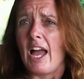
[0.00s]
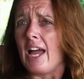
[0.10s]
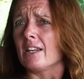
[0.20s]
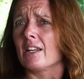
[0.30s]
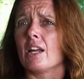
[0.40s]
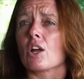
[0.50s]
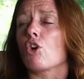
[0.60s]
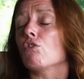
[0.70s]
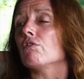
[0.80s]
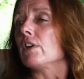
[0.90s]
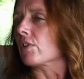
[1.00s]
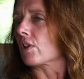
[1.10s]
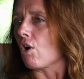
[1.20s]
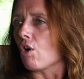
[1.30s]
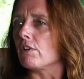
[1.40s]
And coral reefs
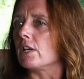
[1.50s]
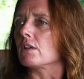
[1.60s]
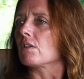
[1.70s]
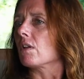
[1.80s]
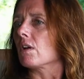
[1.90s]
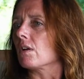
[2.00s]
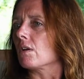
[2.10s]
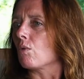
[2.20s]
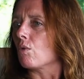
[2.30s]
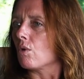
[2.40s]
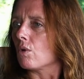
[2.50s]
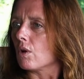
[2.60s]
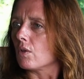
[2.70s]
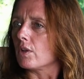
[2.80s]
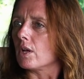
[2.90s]
are in the
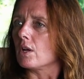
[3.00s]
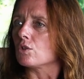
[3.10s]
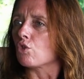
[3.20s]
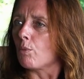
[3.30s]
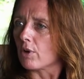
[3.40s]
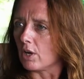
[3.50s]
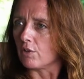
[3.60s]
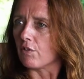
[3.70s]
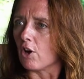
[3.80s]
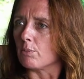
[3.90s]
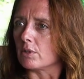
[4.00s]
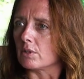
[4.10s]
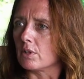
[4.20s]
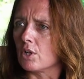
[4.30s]
the tropical environment.